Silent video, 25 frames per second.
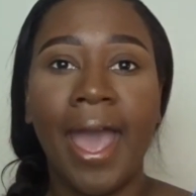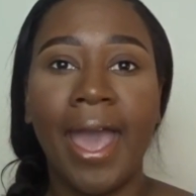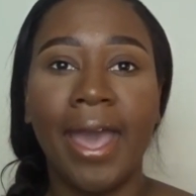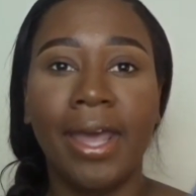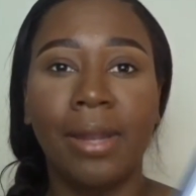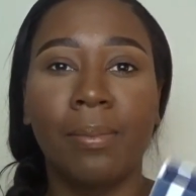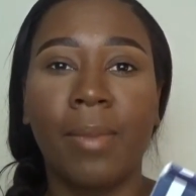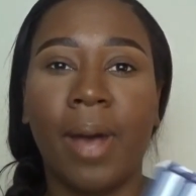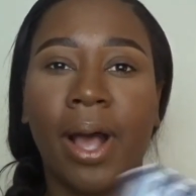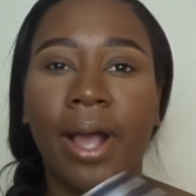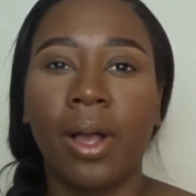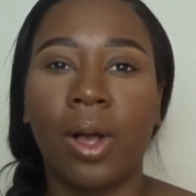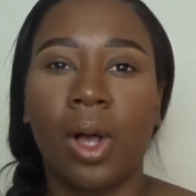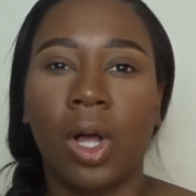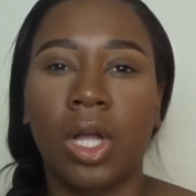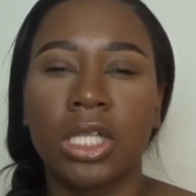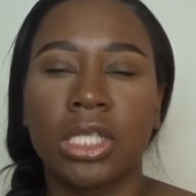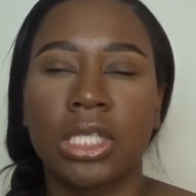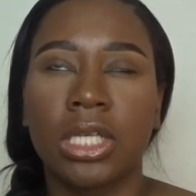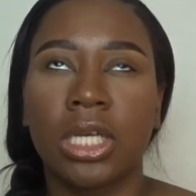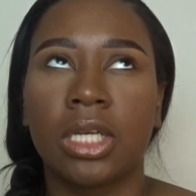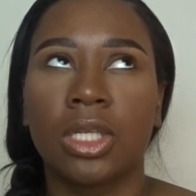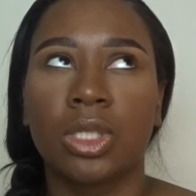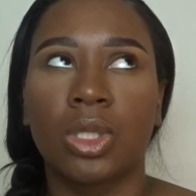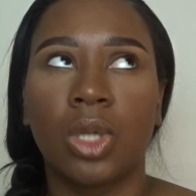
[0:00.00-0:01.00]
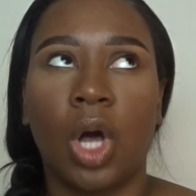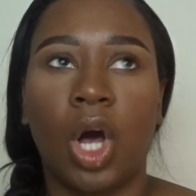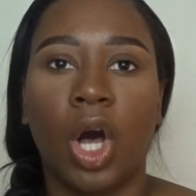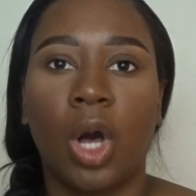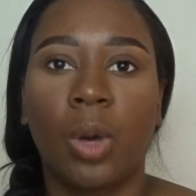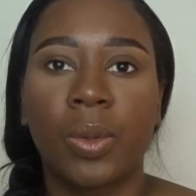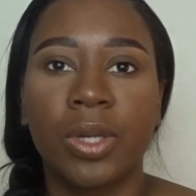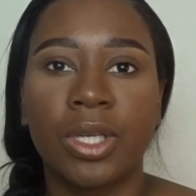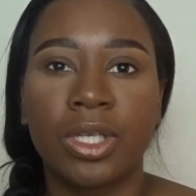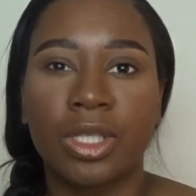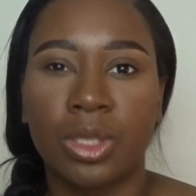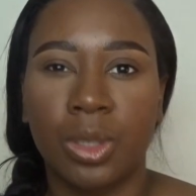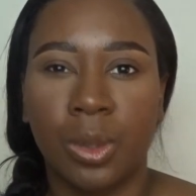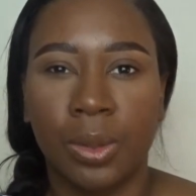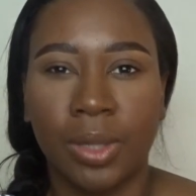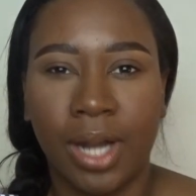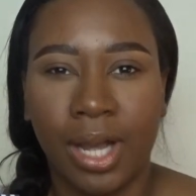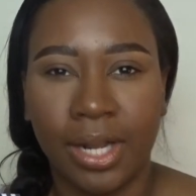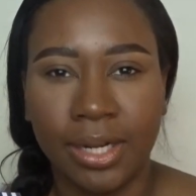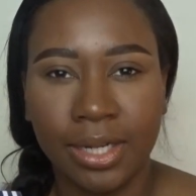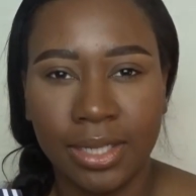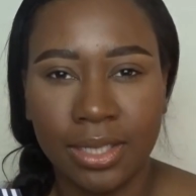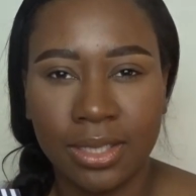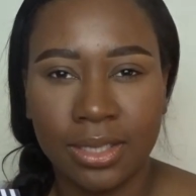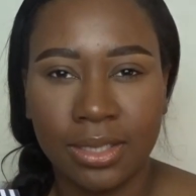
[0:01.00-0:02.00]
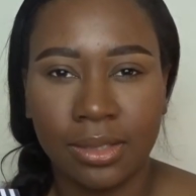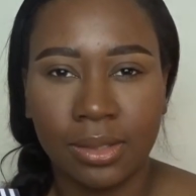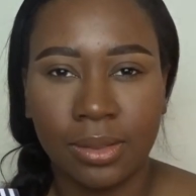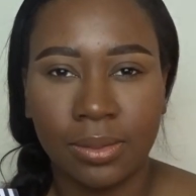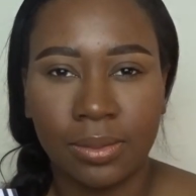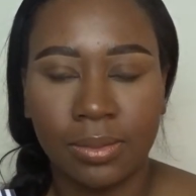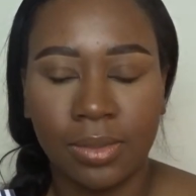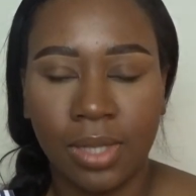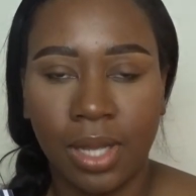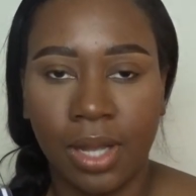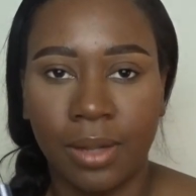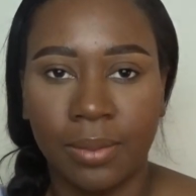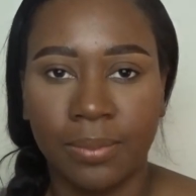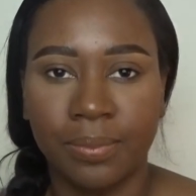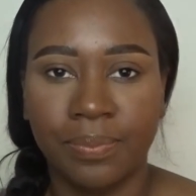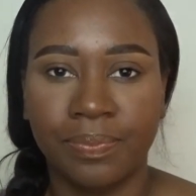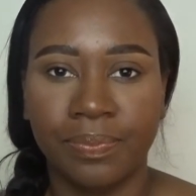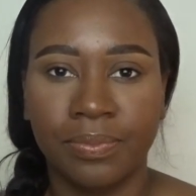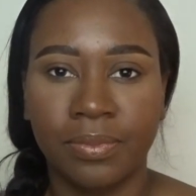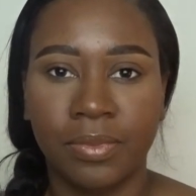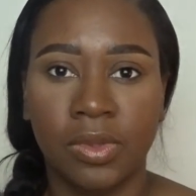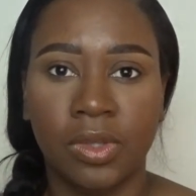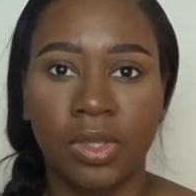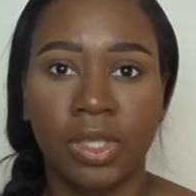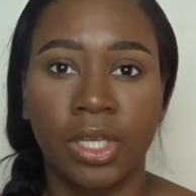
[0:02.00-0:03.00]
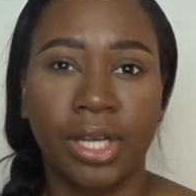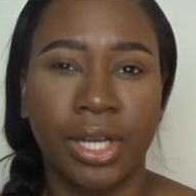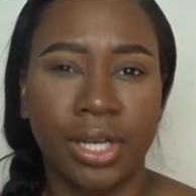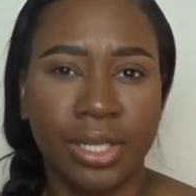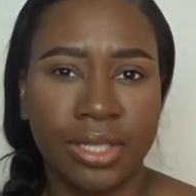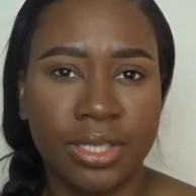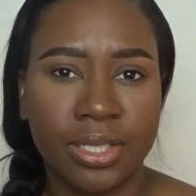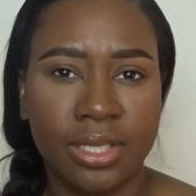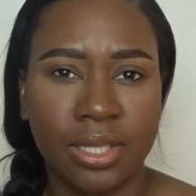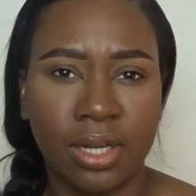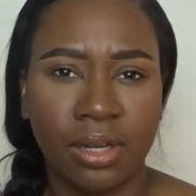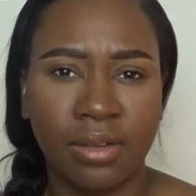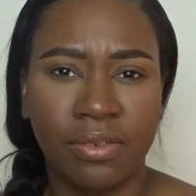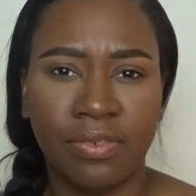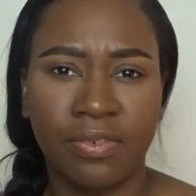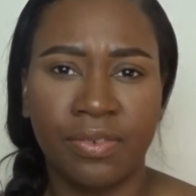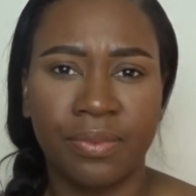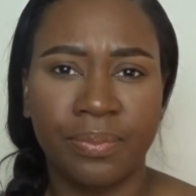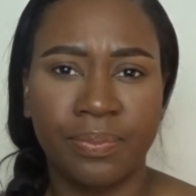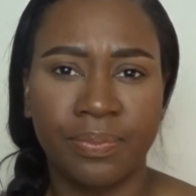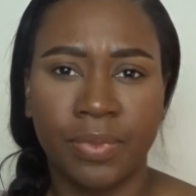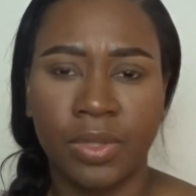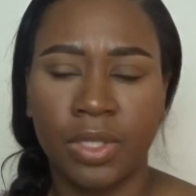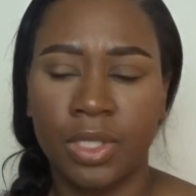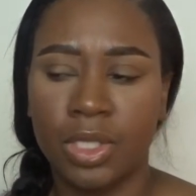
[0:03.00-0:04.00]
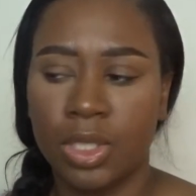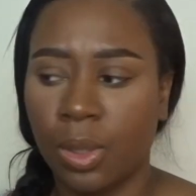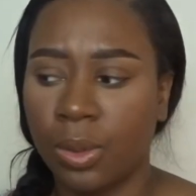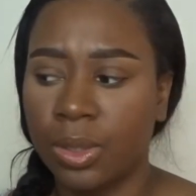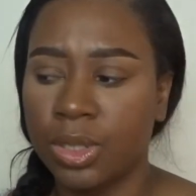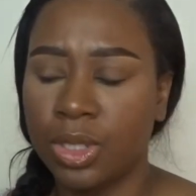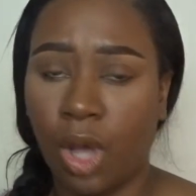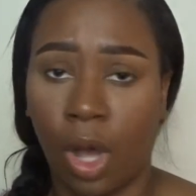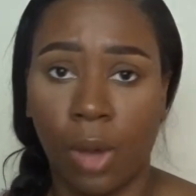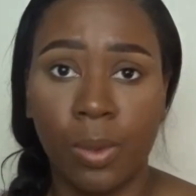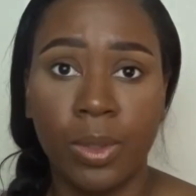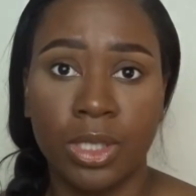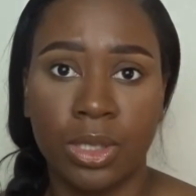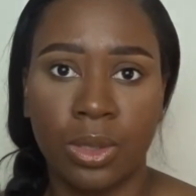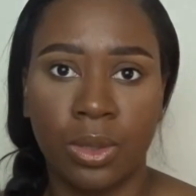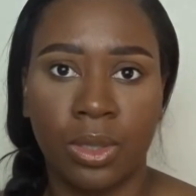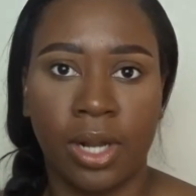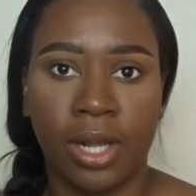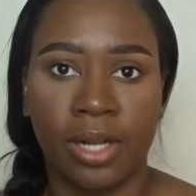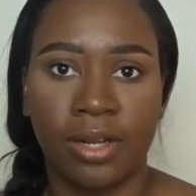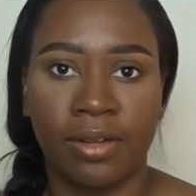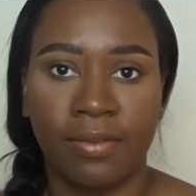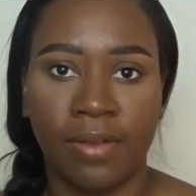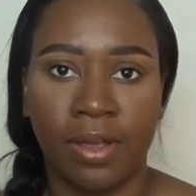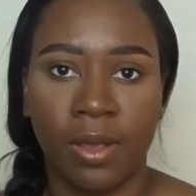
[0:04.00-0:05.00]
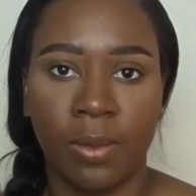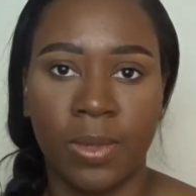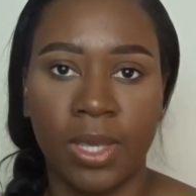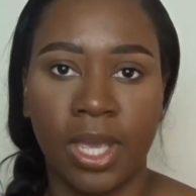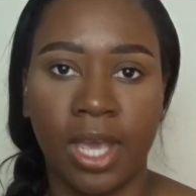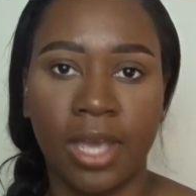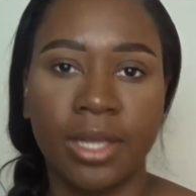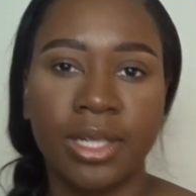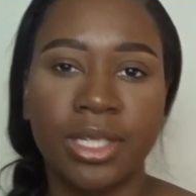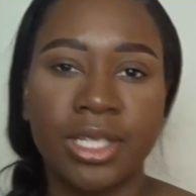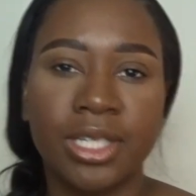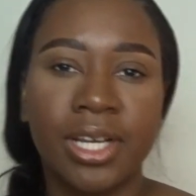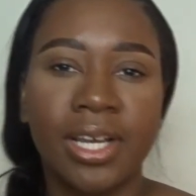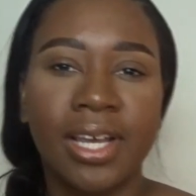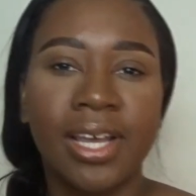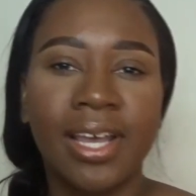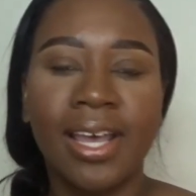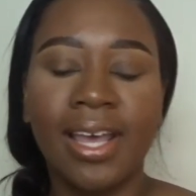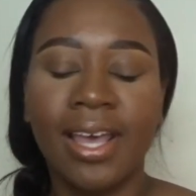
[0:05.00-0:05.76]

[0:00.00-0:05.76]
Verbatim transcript: And my Ulta is always sold out of the good stuff. So it's always sold out of ABH,